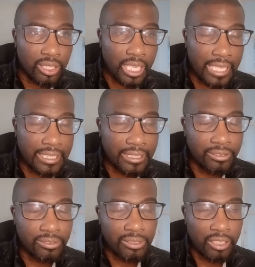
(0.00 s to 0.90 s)
And
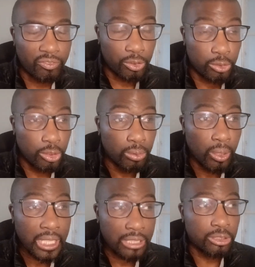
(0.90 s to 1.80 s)
then if you do
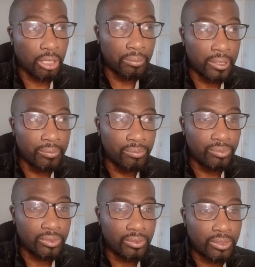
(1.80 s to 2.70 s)
well at Tottenham,
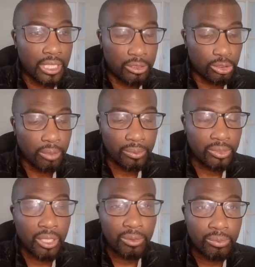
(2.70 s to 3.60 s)
if Tottenham
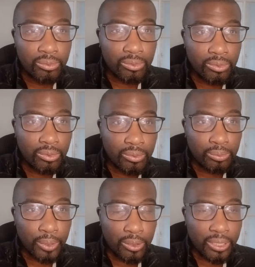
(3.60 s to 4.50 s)
don't
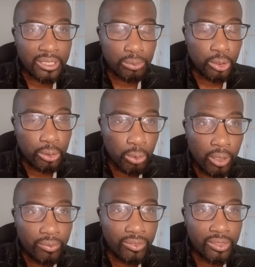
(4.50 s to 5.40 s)
progress what you
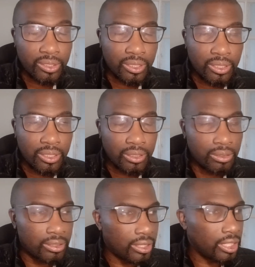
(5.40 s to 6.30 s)
want,
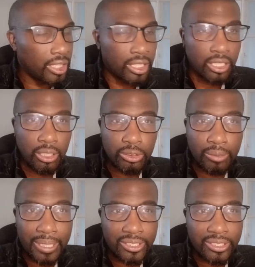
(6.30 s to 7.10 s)
He could go to a Man